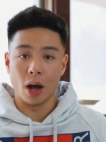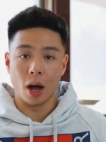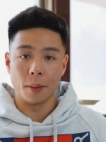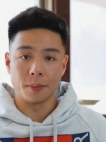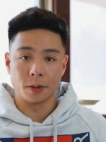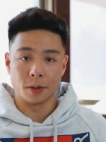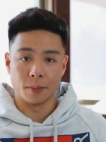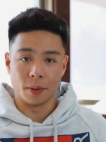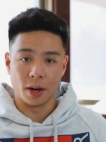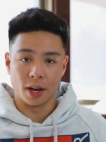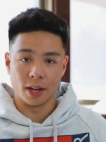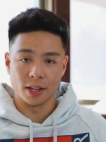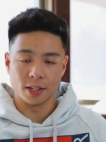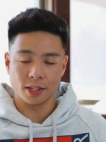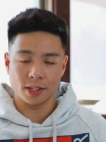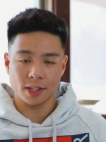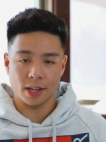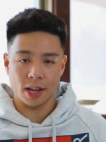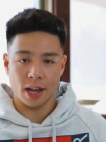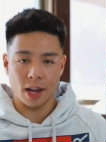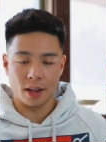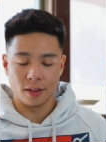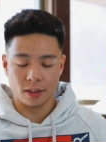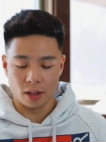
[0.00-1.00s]

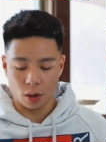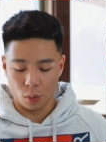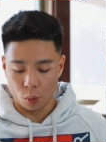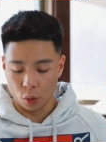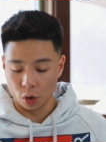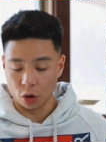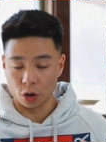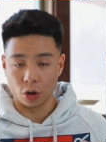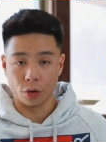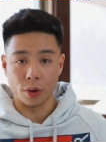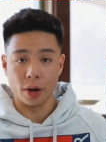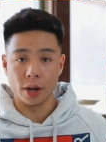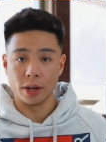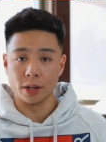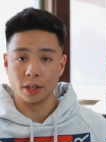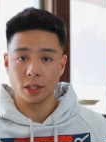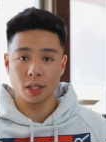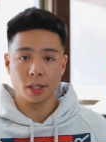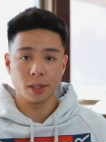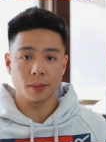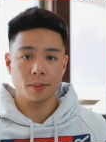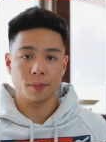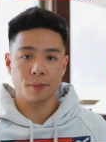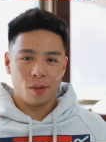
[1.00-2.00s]
optimized and they work
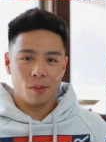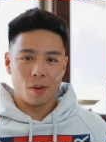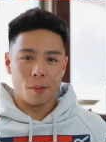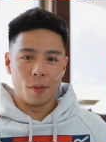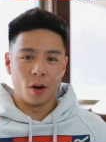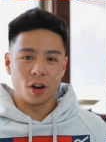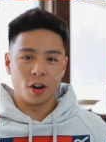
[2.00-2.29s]
great. My